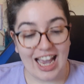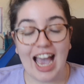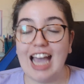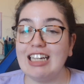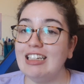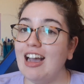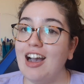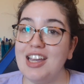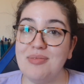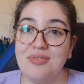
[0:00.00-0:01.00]
And
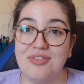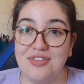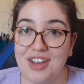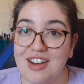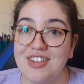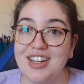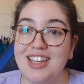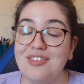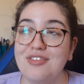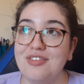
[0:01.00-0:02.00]
I am very,
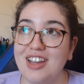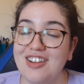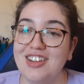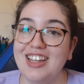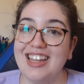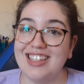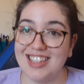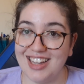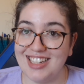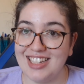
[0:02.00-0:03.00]
very
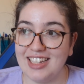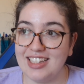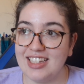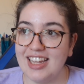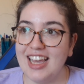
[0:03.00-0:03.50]
excited,